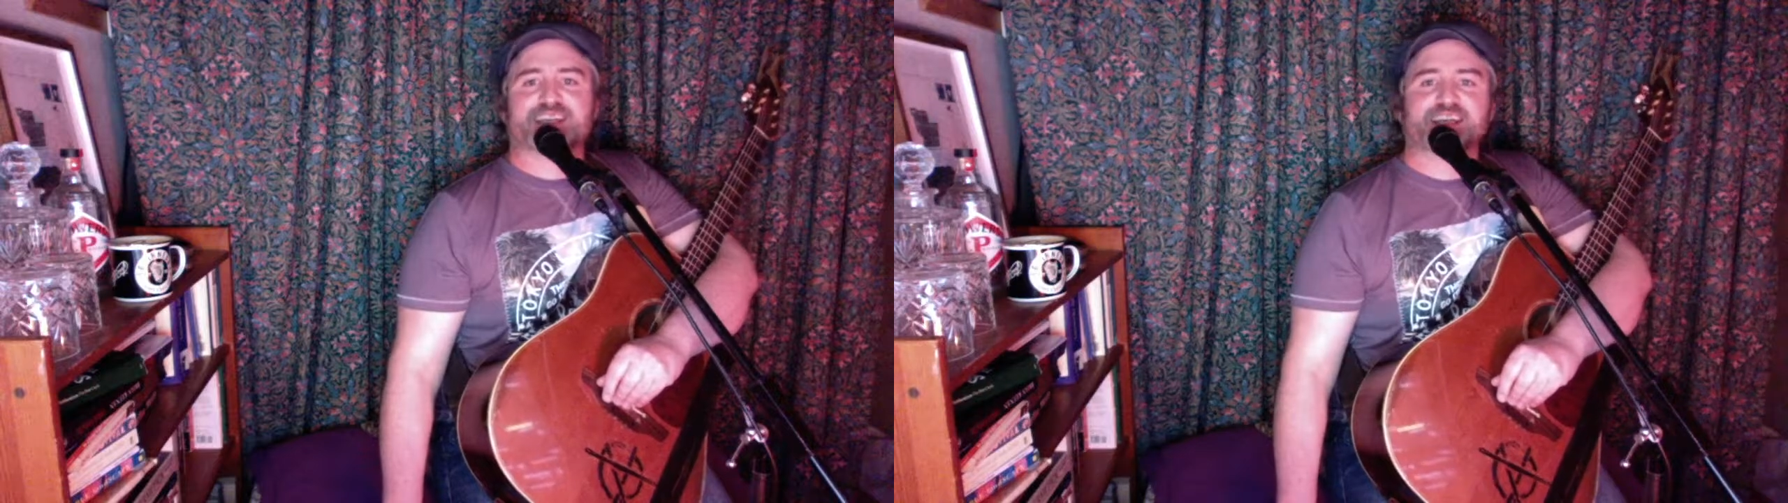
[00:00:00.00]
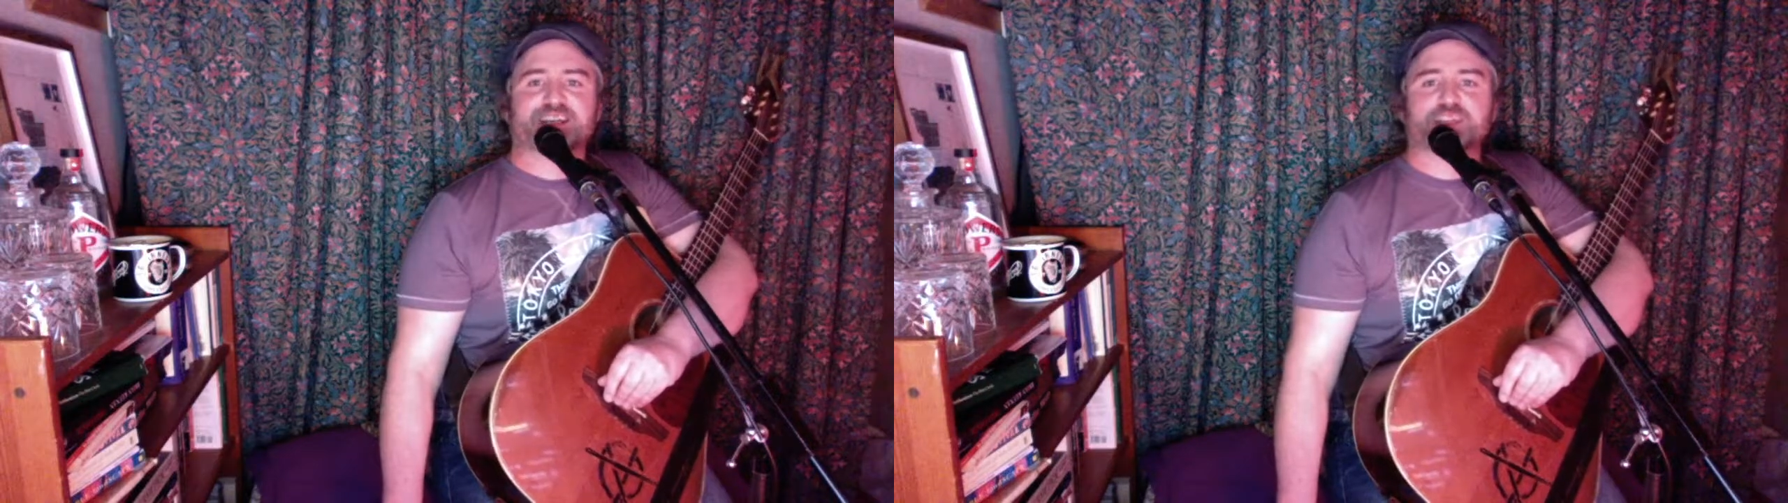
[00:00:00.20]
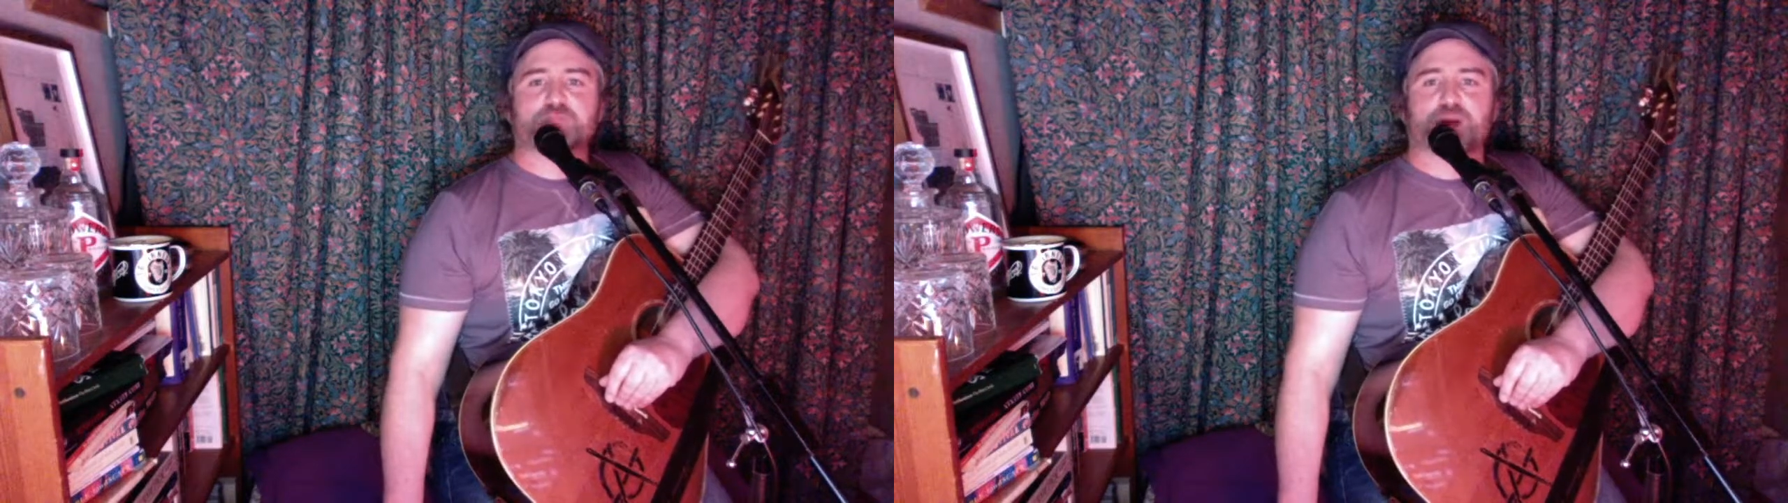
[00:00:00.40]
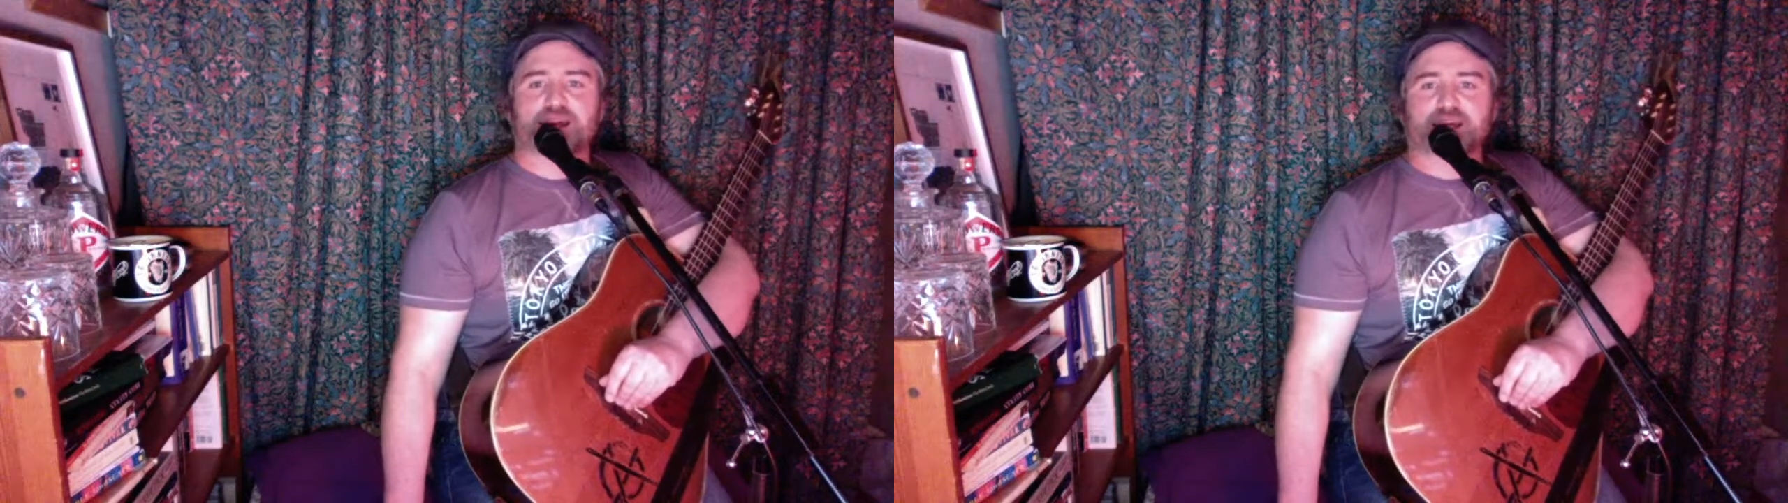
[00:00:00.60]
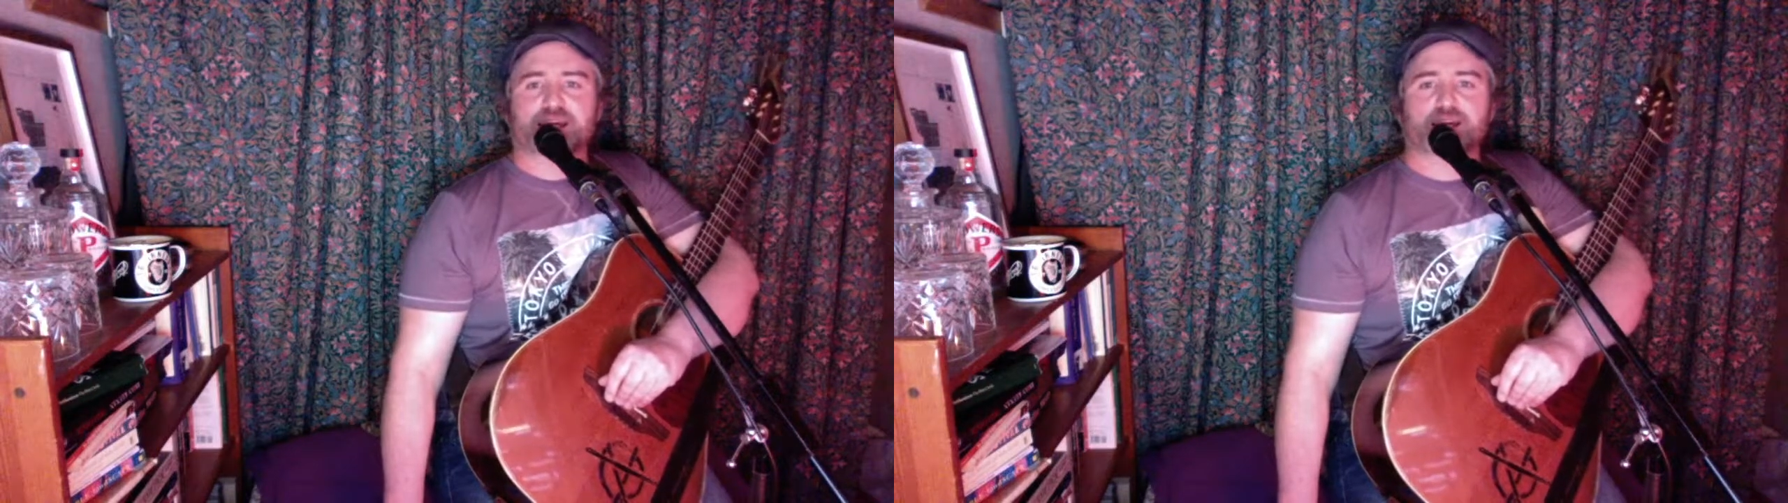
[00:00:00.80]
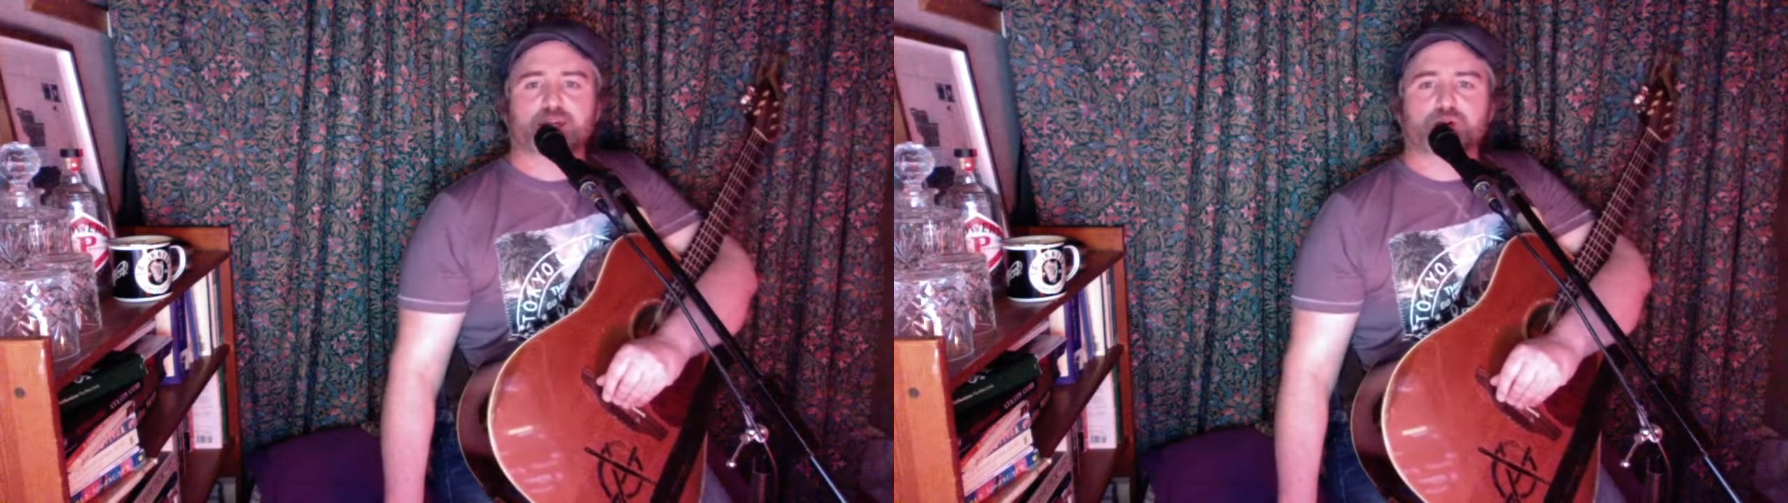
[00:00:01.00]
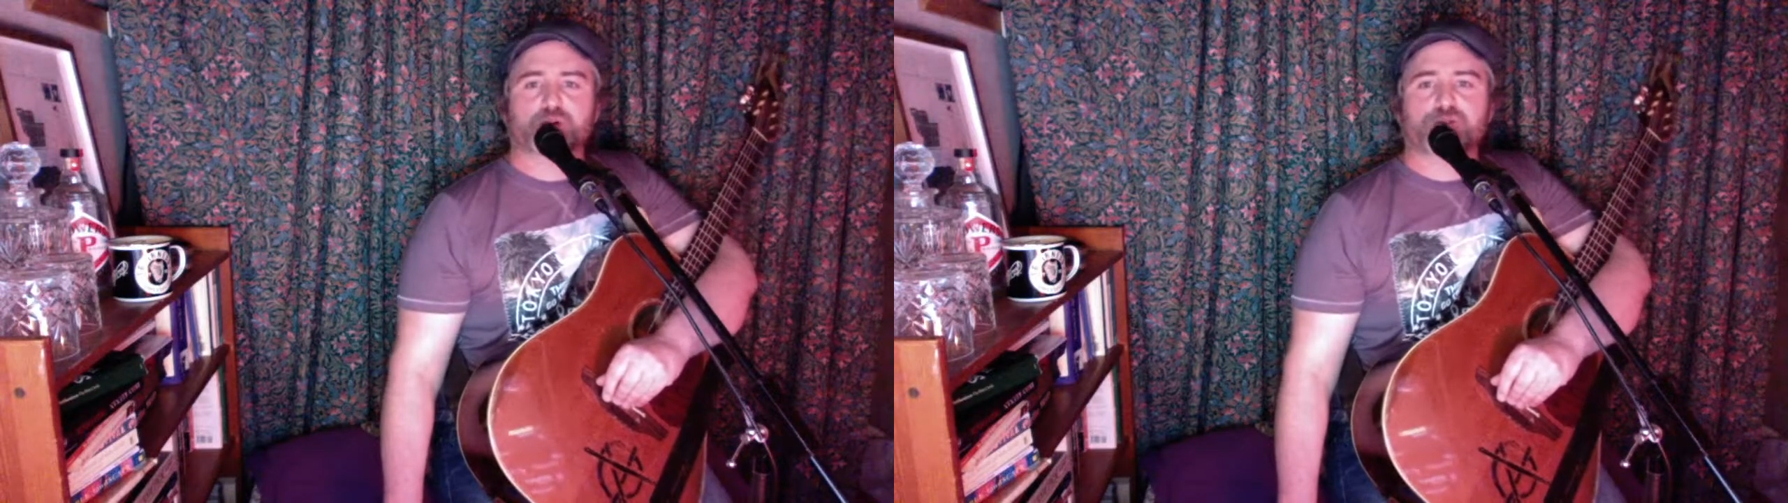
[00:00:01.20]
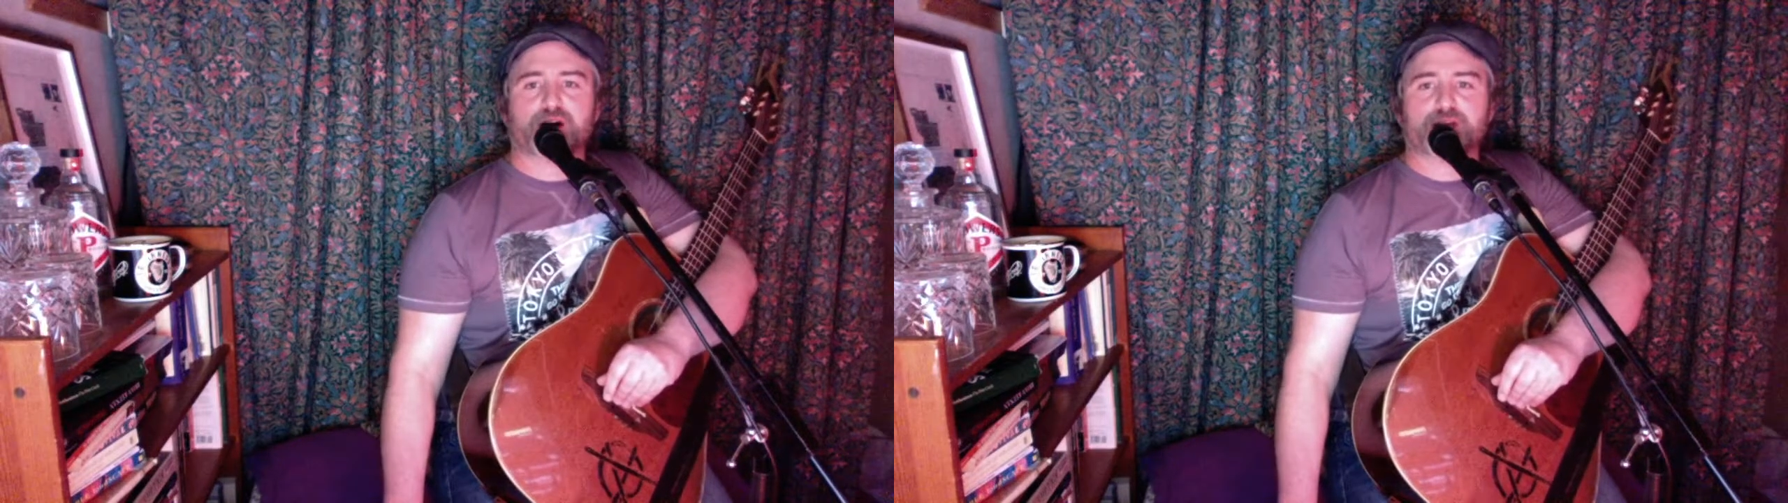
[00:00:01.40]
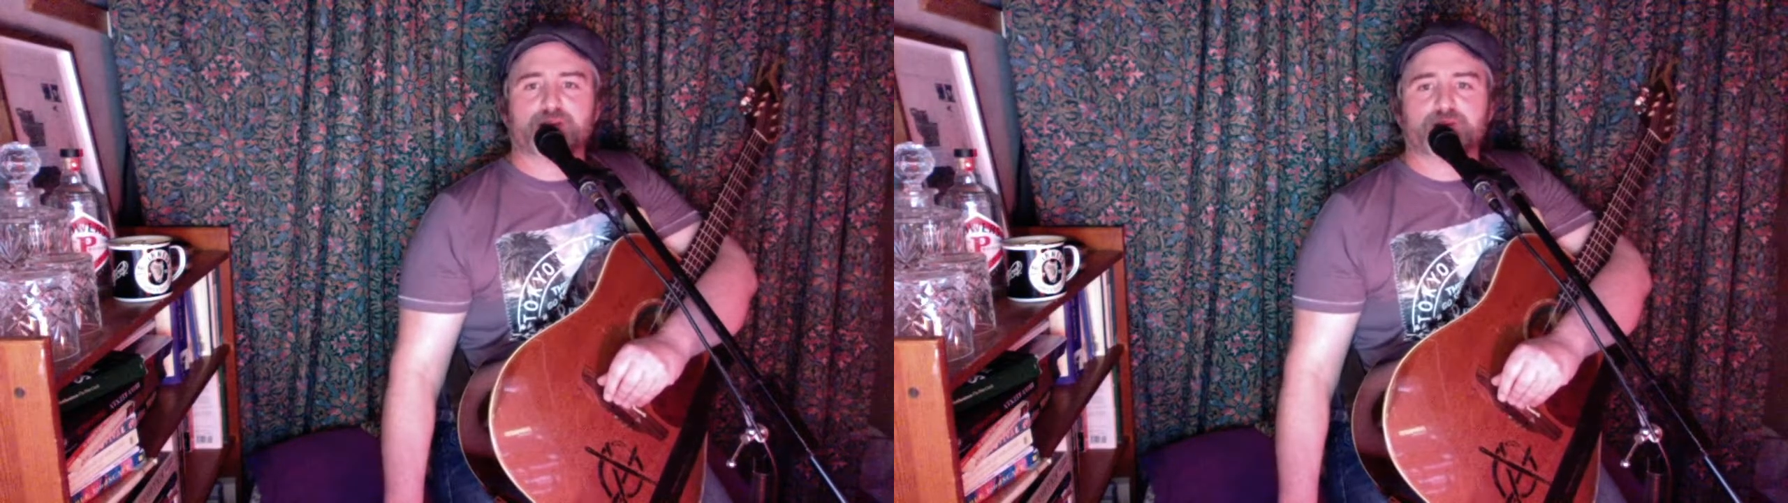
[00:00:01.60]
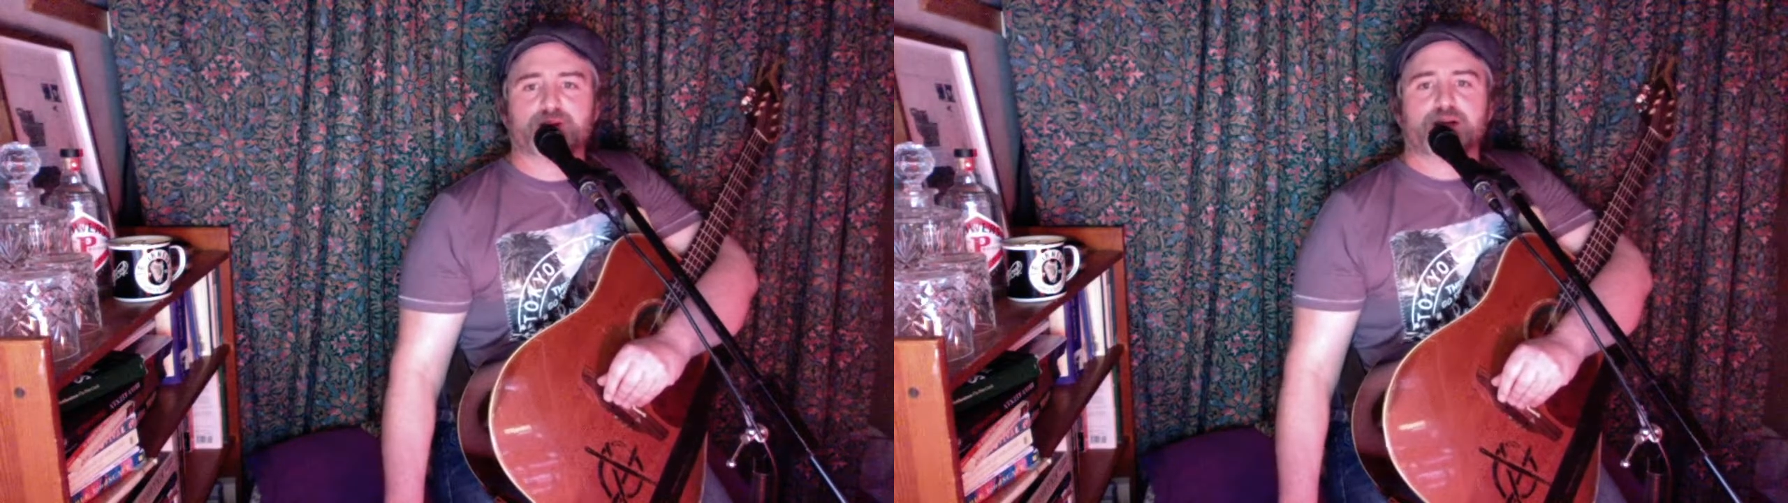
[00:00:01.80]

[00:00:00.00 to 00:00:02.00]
in the spike you will find them.